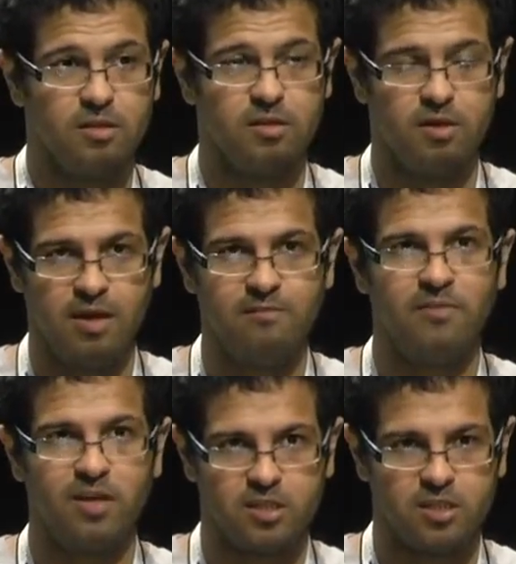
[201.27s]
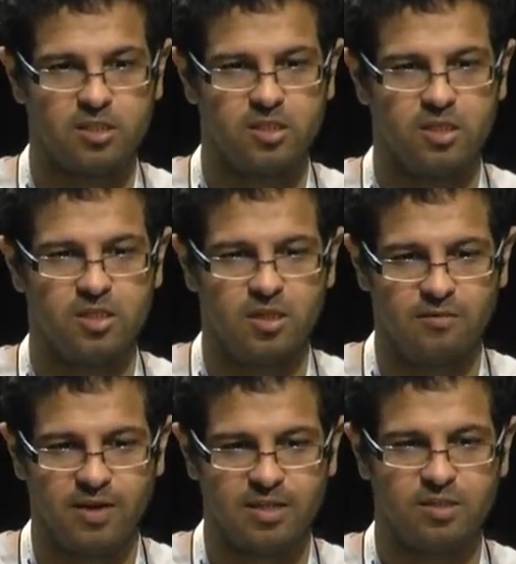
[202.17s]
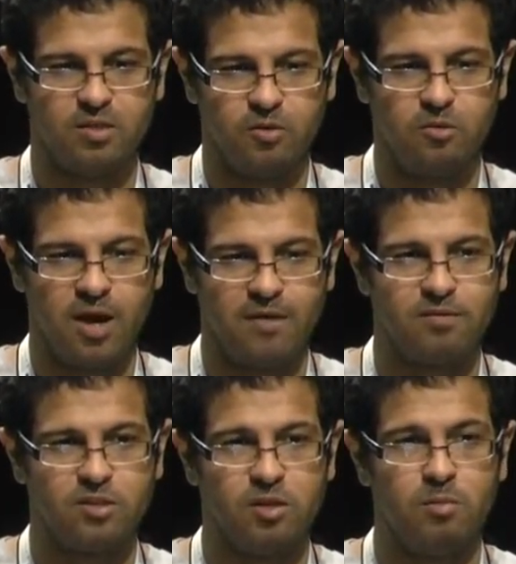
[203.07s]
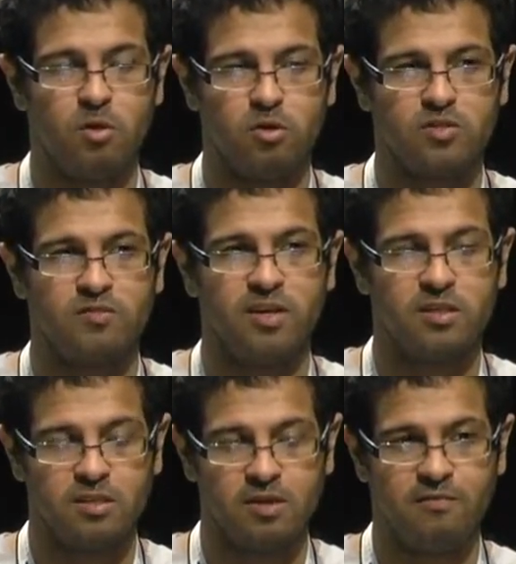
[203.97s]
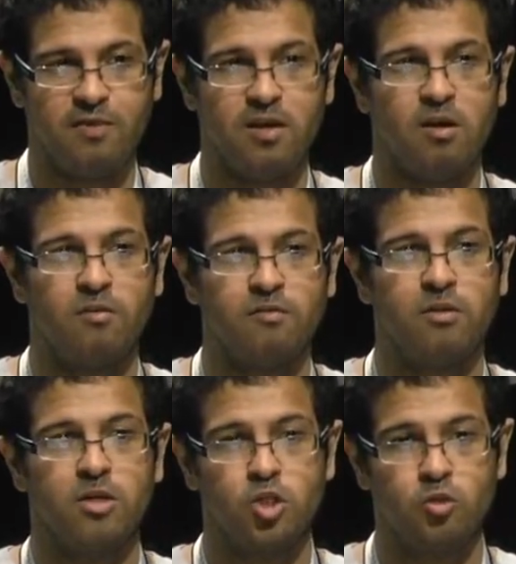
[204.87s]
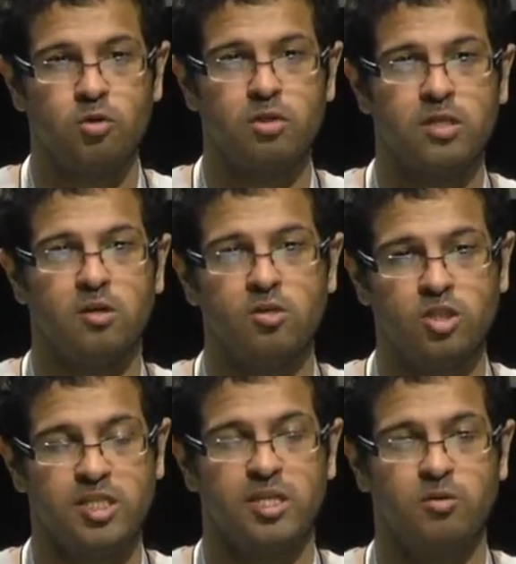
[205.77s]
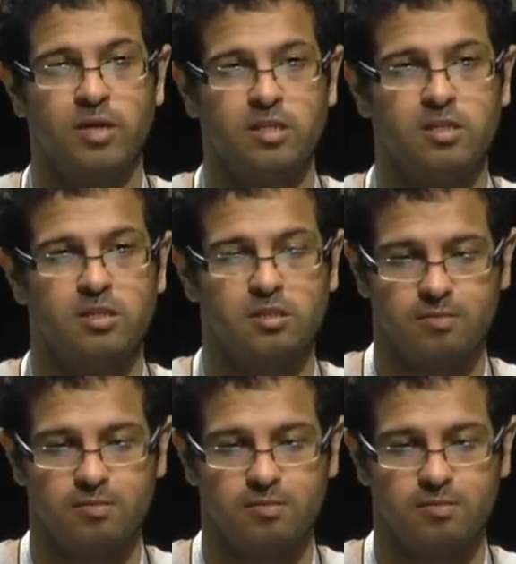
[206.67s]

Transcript: The emphasis is that you have a sandbox. Think, think of shoot on steroids.